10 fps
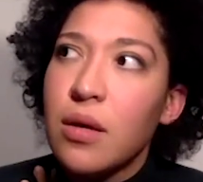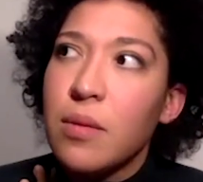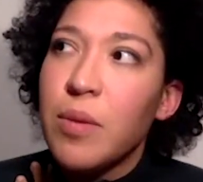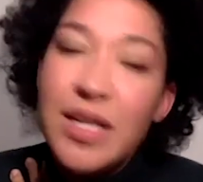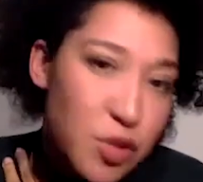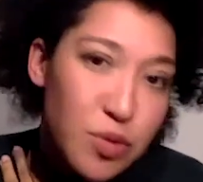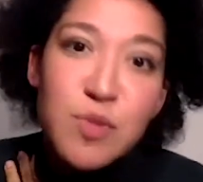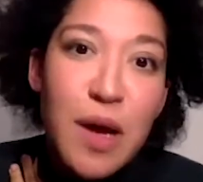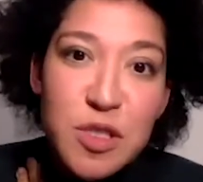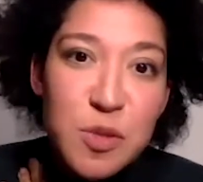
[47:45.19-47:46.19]
but it's a
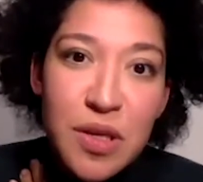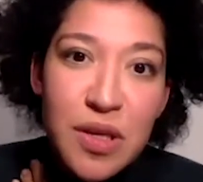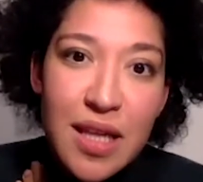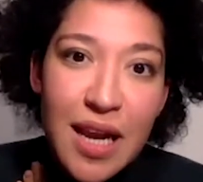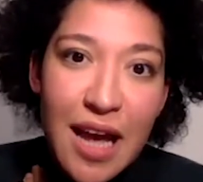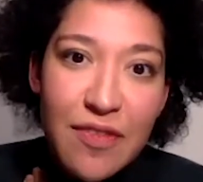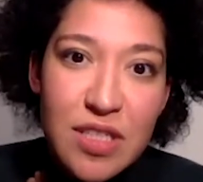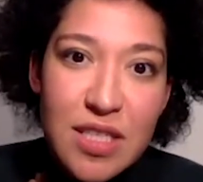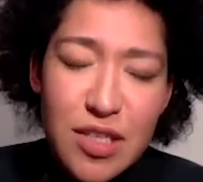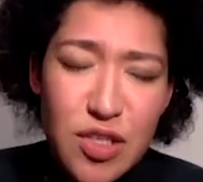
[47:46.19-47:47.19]
responsibility that i have to
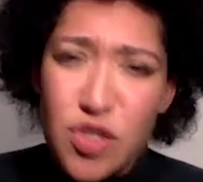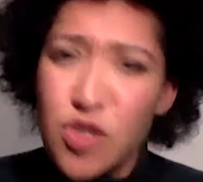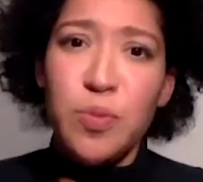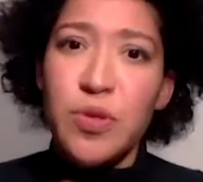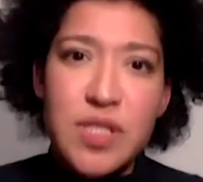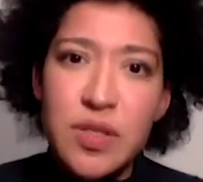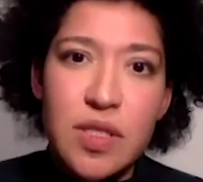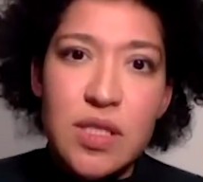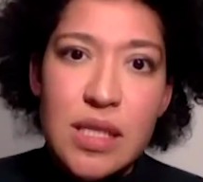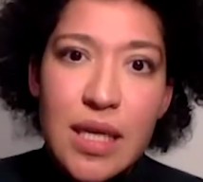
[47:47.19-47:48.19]
take super
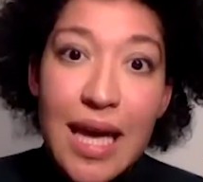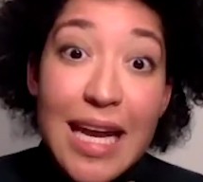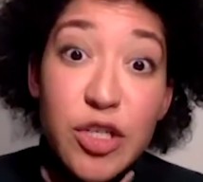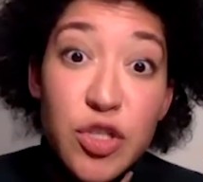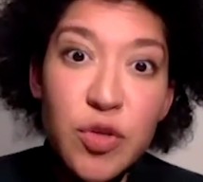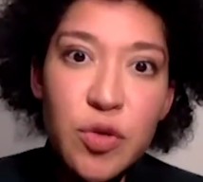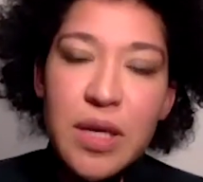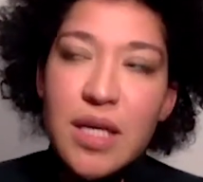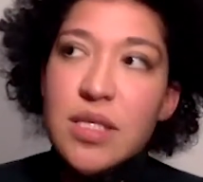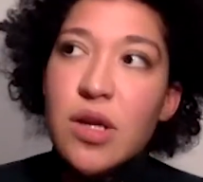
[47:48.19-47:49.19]
seriously and i do
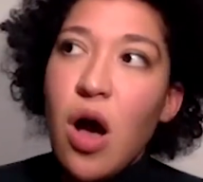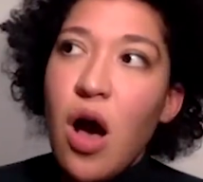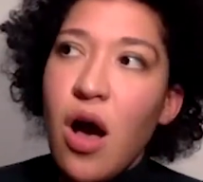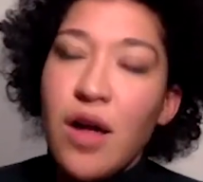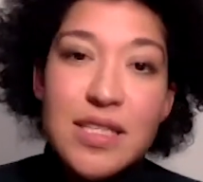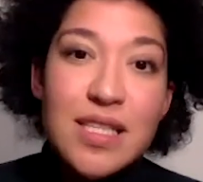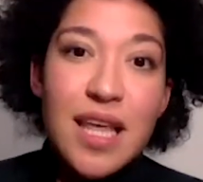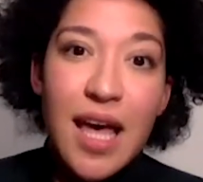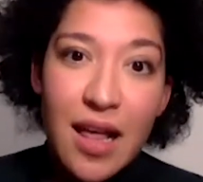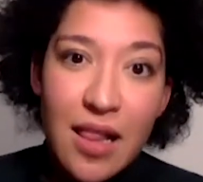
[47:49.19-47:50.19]
because it haunts the hell